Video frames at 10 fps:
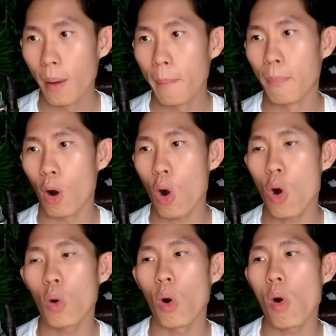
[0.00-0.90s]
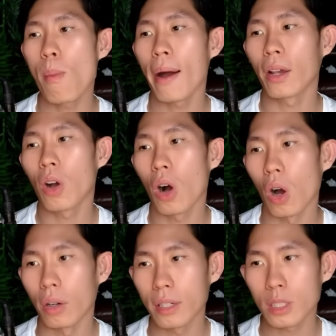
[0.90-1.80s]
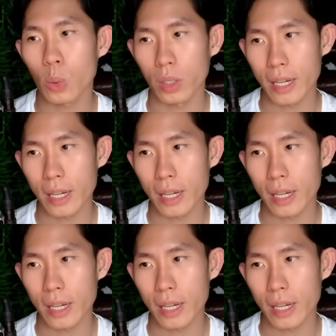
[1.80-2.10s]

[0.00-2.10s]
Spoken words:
Bro, oh my god, this was